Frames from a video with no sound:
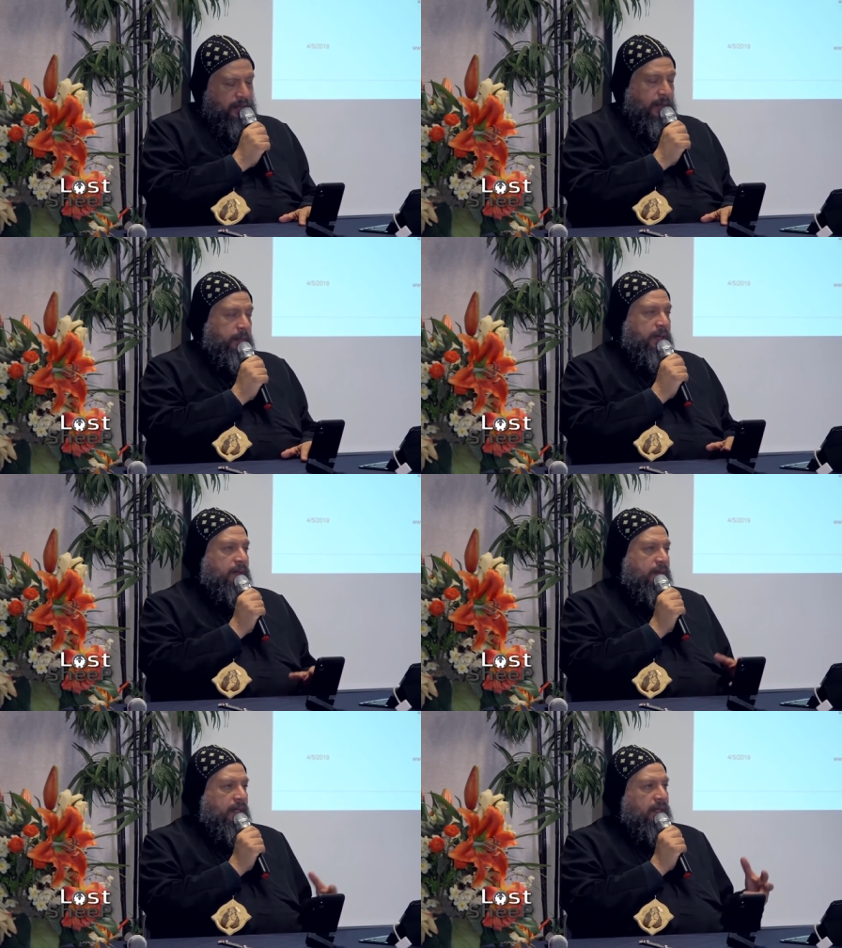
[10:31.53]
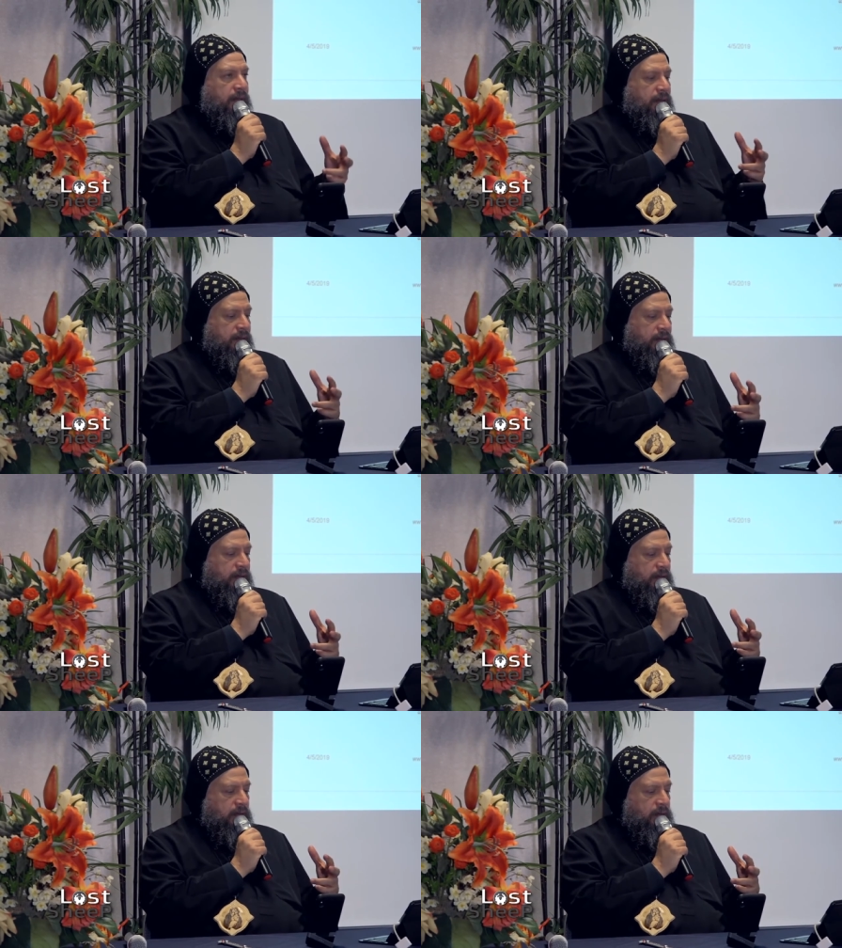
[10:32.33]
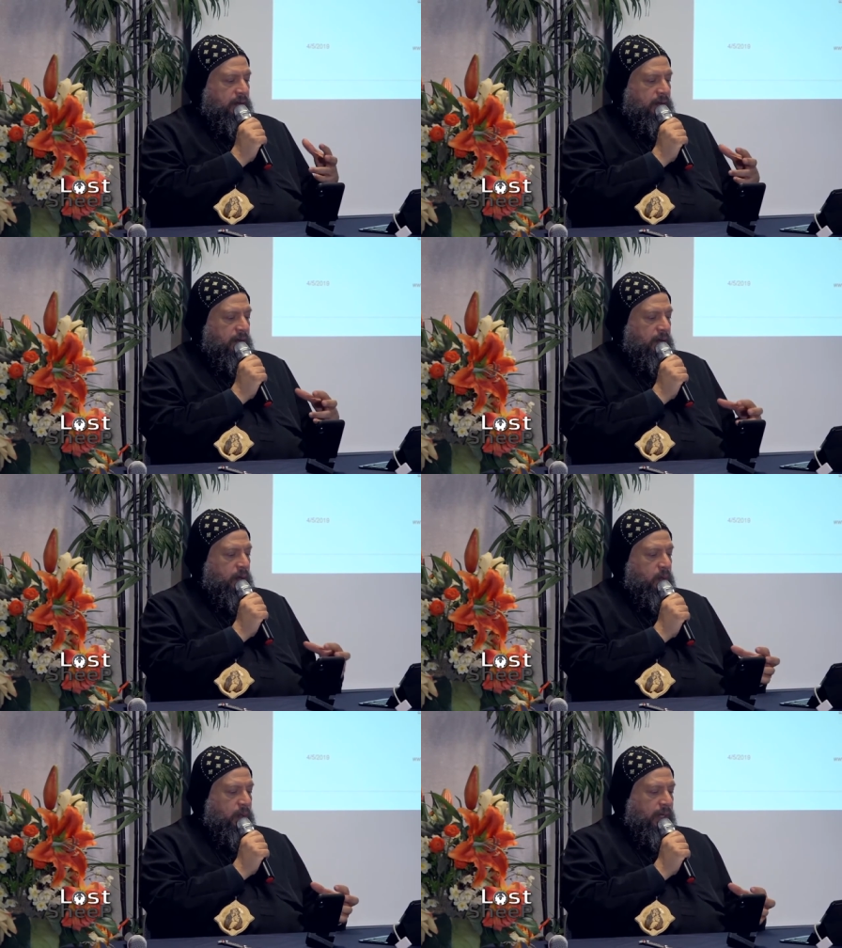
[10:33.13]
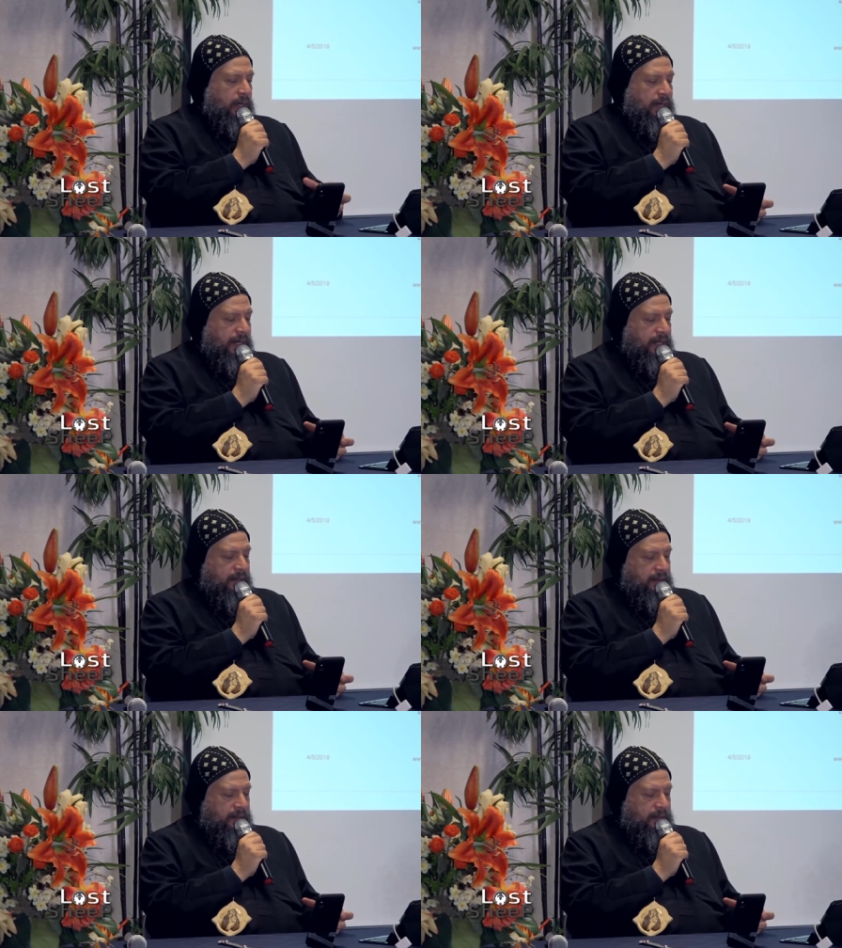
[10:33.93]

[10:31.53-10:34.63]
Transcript: Number three, we are led